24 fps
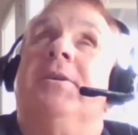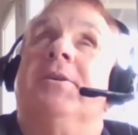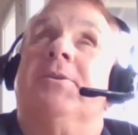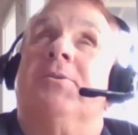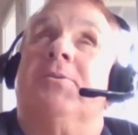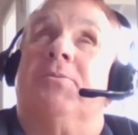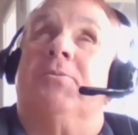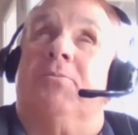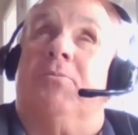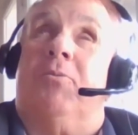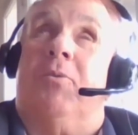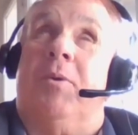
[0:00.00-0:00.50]

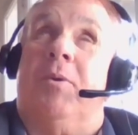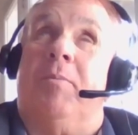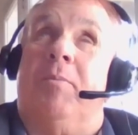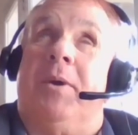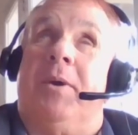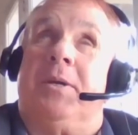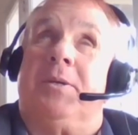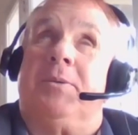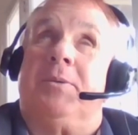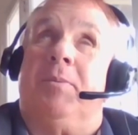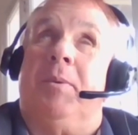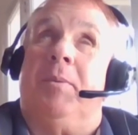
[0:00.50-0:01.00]
is what
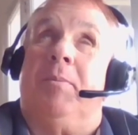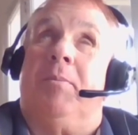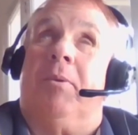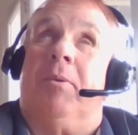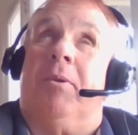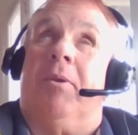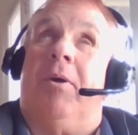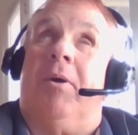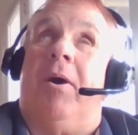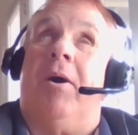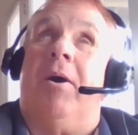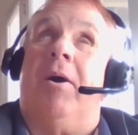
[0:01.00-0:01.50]
makes people
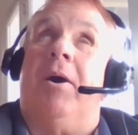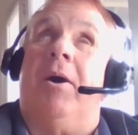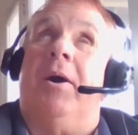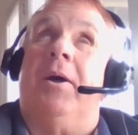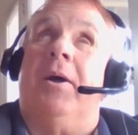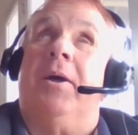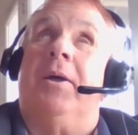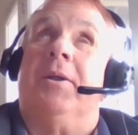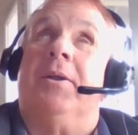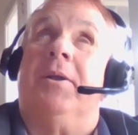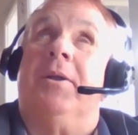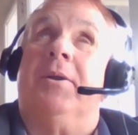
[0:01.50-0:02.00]
high,
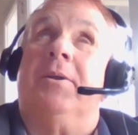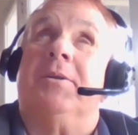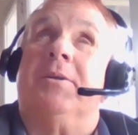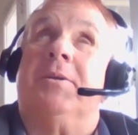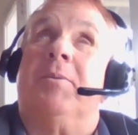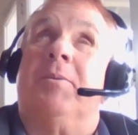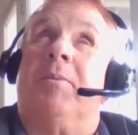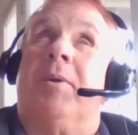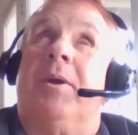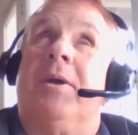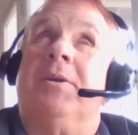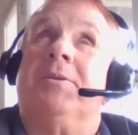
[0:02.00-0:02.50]
and in
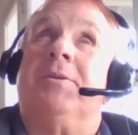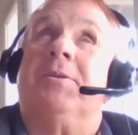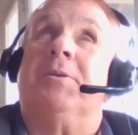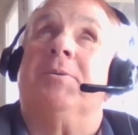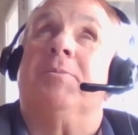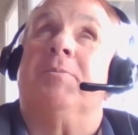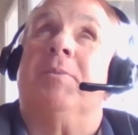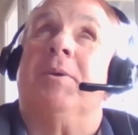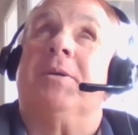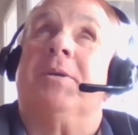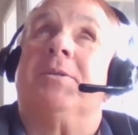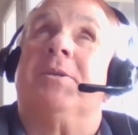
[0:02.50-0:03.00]
some cases
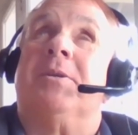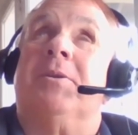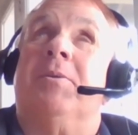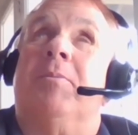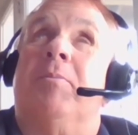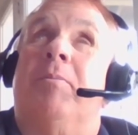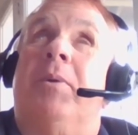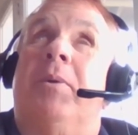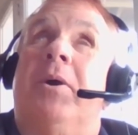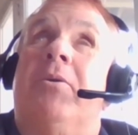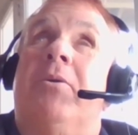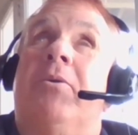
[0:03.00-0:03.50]
makes them
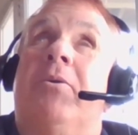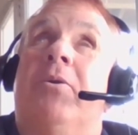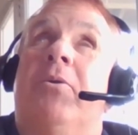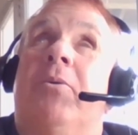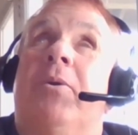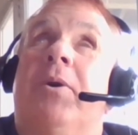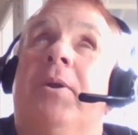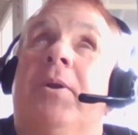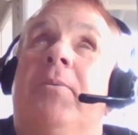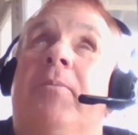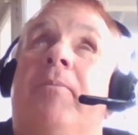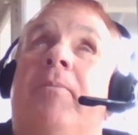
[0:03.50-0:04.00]

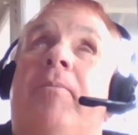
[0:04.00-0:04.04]
paranoid.